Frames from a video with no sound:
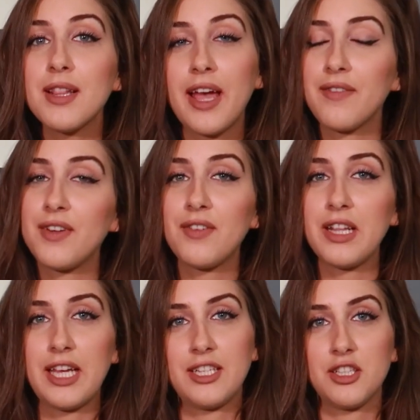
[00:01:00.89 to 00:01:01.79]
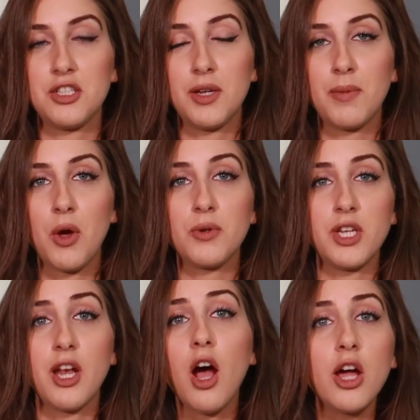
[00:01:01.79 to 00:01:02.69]
a life and relationship coach,
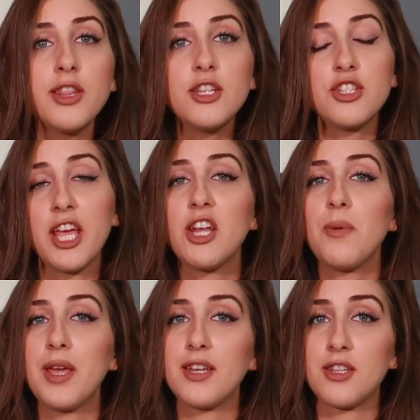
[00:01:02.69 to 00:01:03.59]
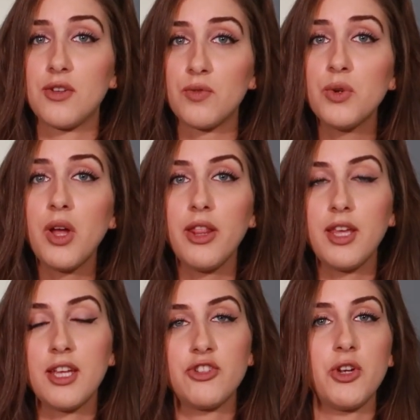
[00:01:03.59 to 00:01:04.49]
and on this channel we get to the root of
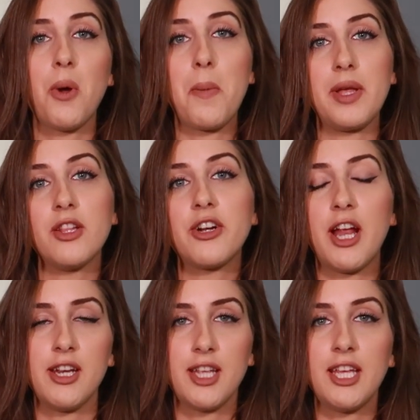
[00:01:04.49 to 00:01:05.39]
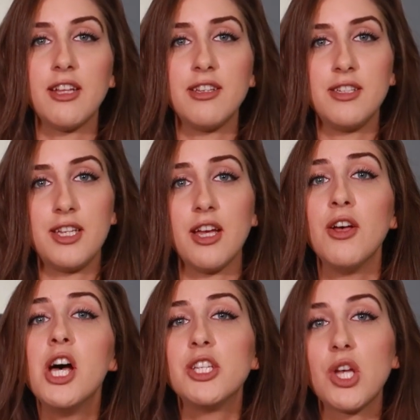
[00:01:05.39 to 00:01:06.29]
the issue and we learn how to heal and deal.
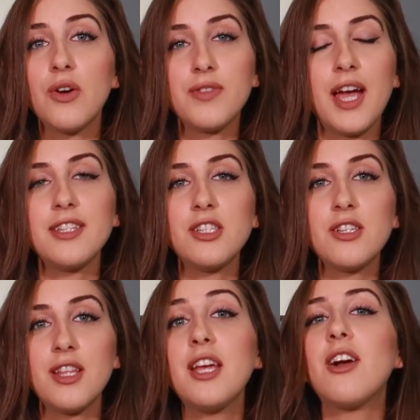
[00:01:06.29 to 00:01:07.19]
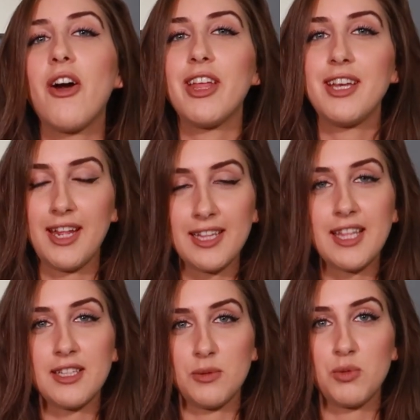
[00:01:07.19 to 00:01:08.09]
So if that's your thing, go ahead and hit
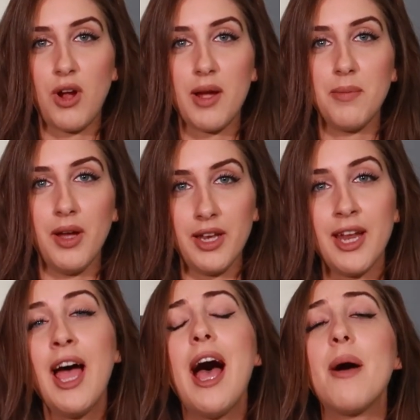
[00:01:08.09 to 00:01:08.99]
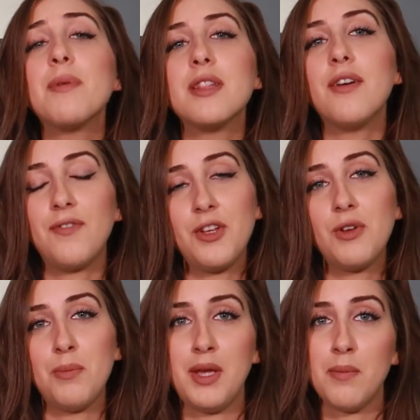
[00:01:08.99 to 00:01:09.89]
that subscribe button. I would love for
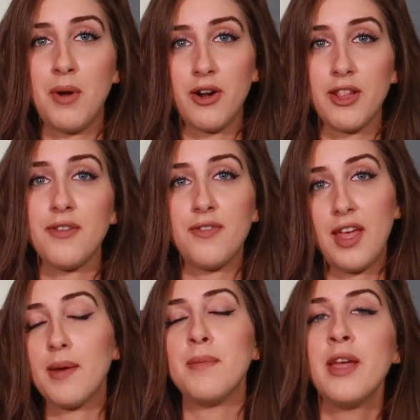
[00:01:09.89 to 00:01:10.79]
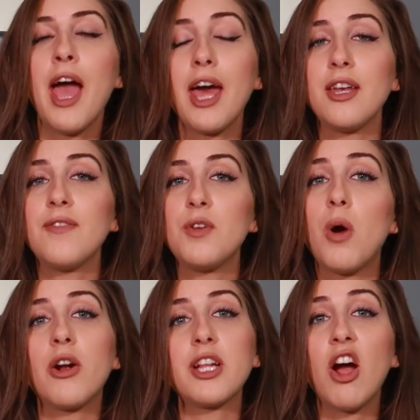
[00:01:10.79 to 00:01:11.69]
you to be a part of the fam. And if you
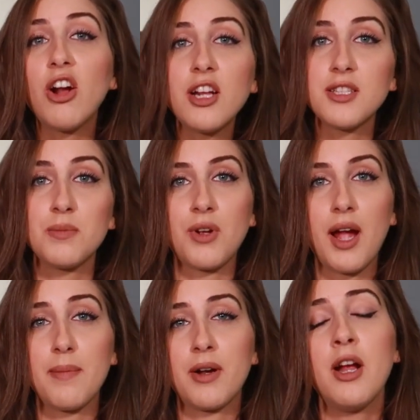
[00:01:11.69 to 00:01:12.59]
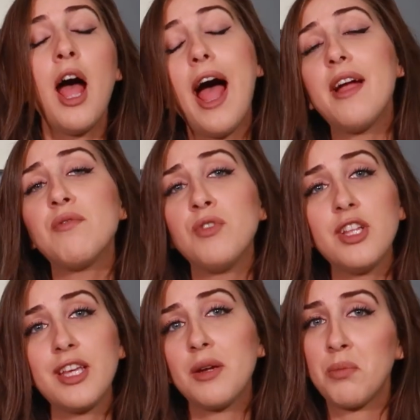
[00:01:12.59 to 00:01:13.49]
already are a subscriber, I
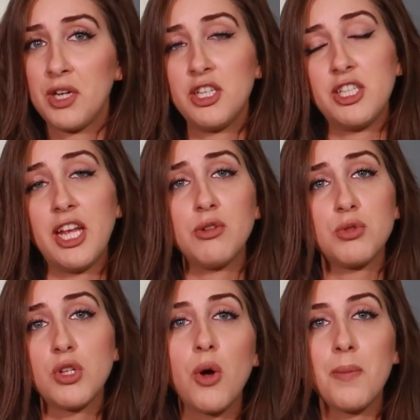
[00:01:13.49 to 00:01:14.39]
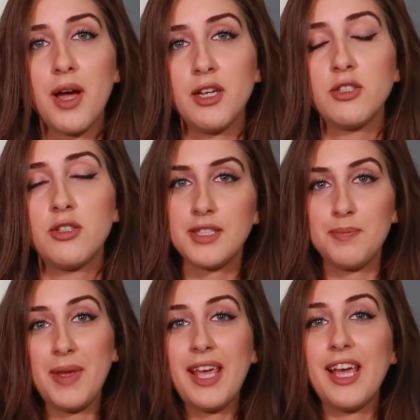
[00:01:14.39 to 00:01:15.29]
really appreciate you so much.
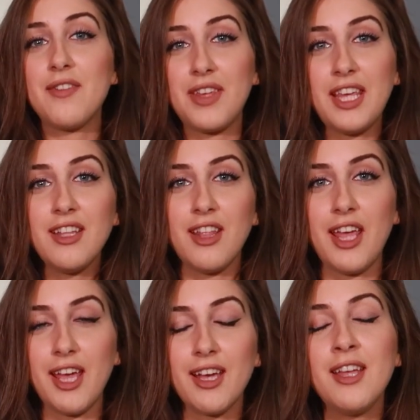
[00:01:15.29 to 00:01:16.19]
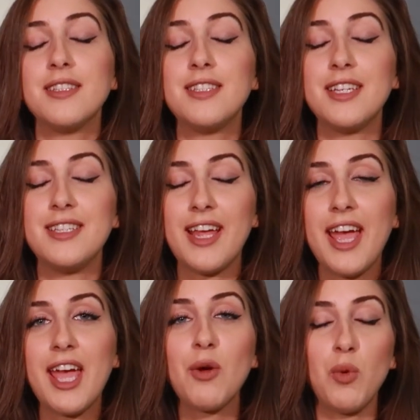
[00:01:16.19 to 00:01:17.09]
Speaking of healing,
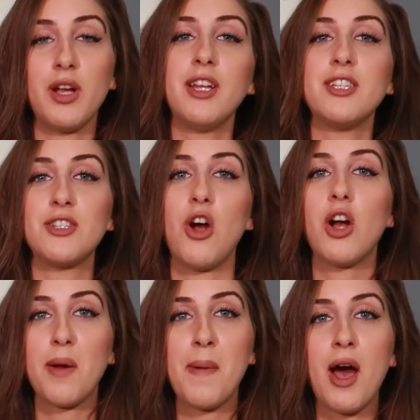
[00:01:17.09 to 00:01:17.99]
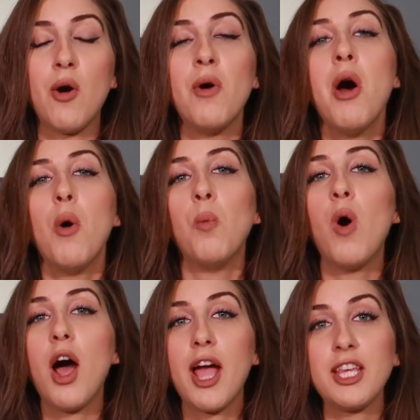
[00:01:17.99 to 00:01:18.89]
today we're going to talk about
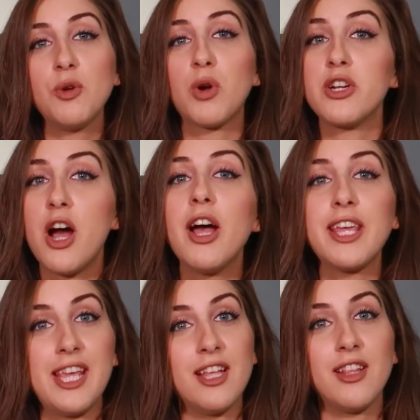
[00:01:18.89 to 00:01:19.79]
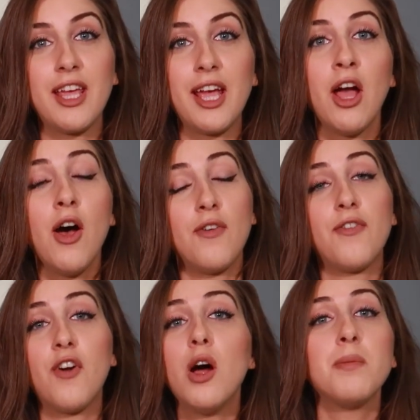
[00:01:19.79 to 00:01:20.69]
why you are not healing
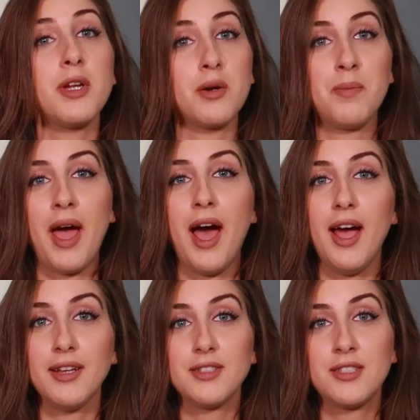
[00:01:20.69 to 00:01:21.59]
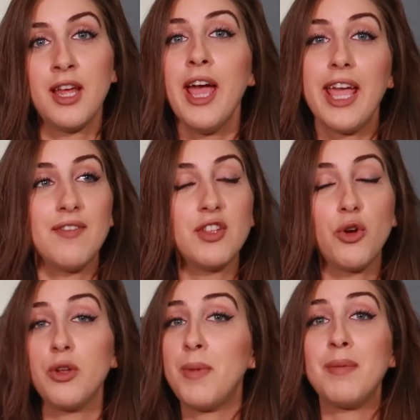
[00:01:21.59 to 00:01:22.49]
from your past, even
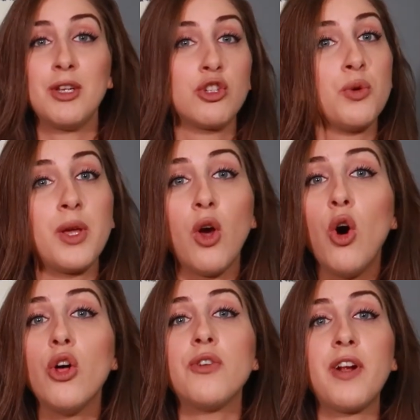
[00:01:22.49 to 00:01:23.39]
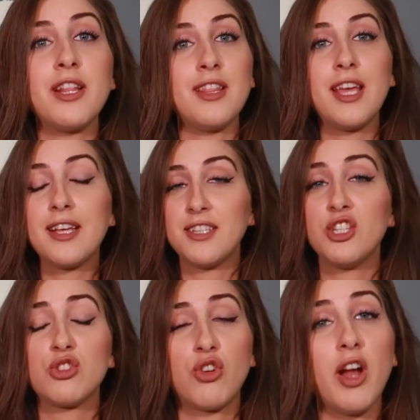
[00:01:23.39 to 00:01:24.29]
though maybe you're doing all the right things and
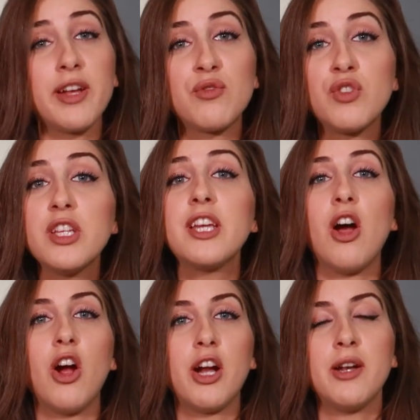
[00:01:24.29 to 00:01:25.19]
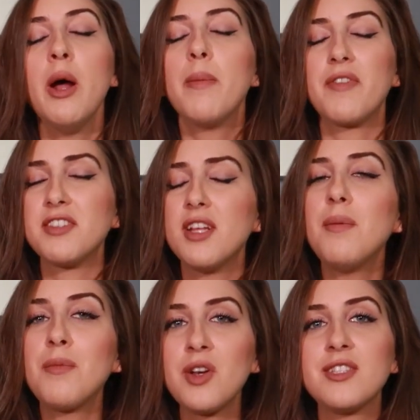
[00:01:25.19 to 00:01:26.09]
you're trying really hard, but for
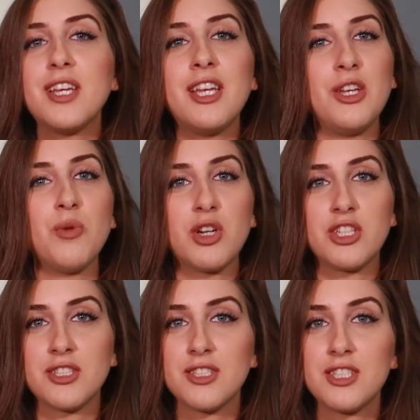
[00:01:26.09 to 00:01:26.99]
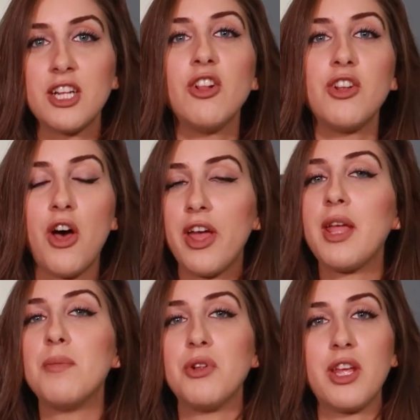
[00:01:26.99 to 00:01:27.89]
some reason you are just still not
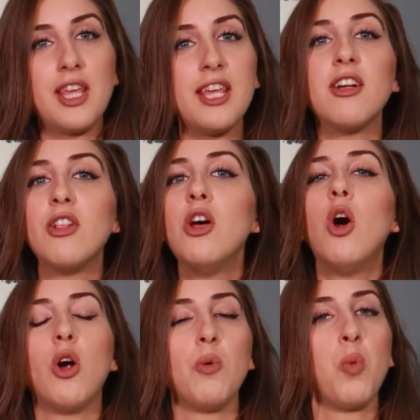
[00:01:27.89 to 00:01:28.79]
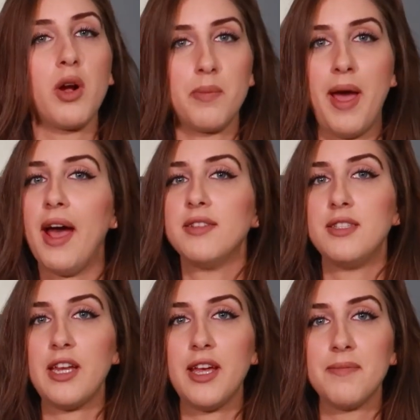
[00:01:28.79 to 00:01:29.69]
able to heal or work
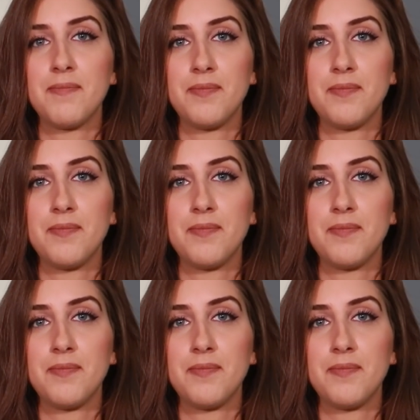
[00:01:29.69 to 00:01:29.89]
past it.